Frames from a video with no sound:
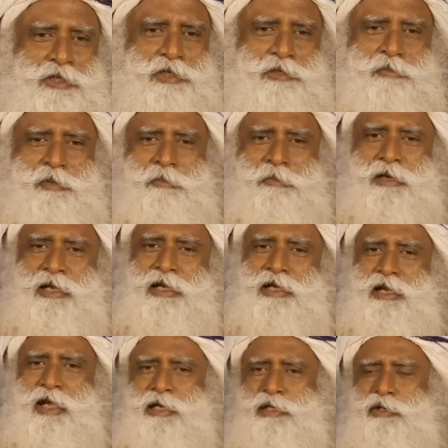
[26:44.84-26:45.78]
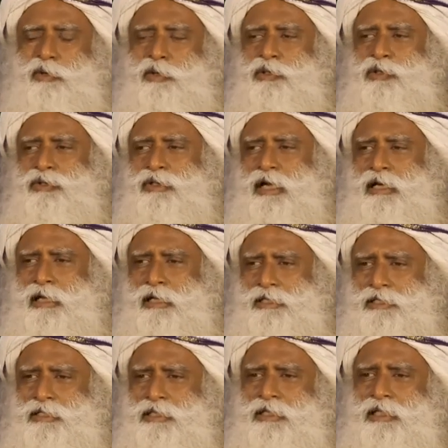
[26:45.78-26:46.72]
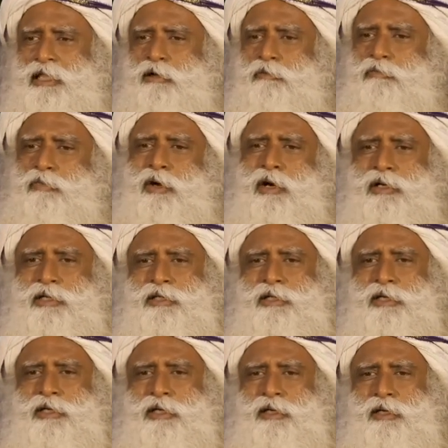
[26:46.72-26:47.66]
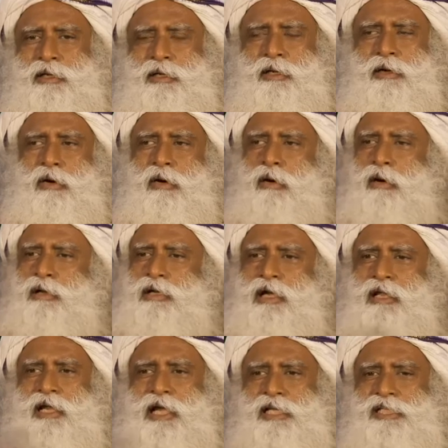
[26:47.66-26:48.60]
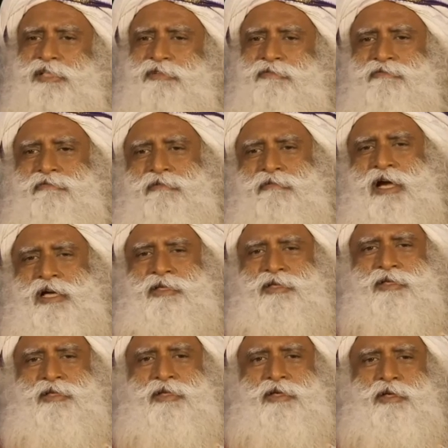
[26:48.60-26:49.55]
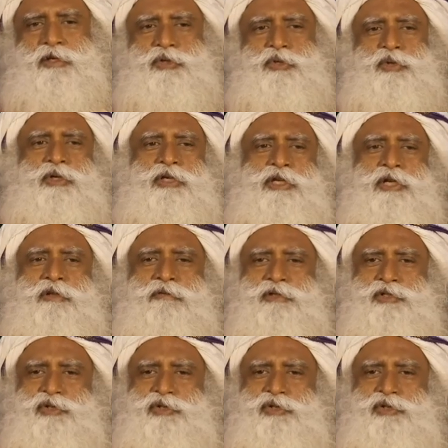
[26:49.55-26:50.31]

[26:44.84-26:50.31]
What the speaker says: people are not going to that extent. They've brought the organized fight to individual